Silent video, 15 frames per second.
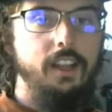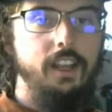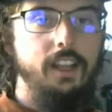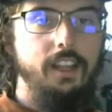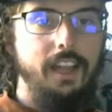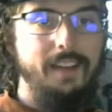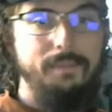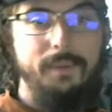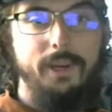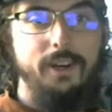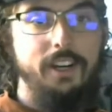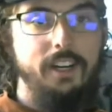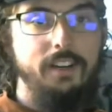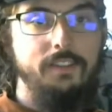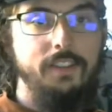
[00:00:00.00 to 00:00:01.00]
in that
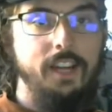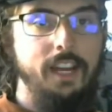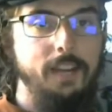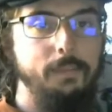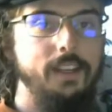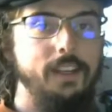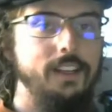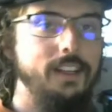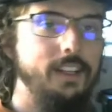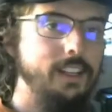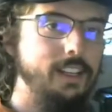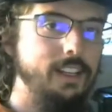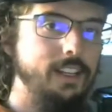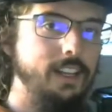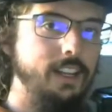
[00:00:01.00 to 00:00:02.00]
period of time.
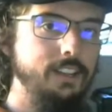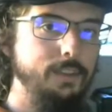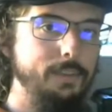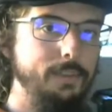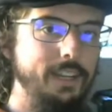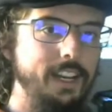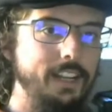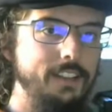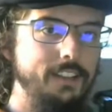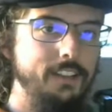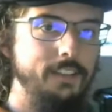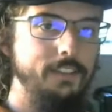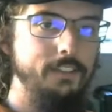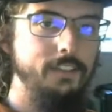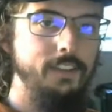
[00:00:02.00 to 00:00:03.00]
Now, this will be a
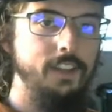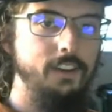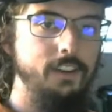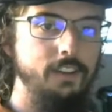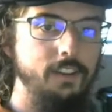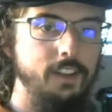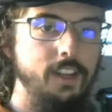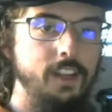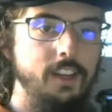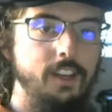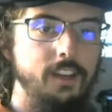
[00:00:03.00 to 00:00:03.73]
nice little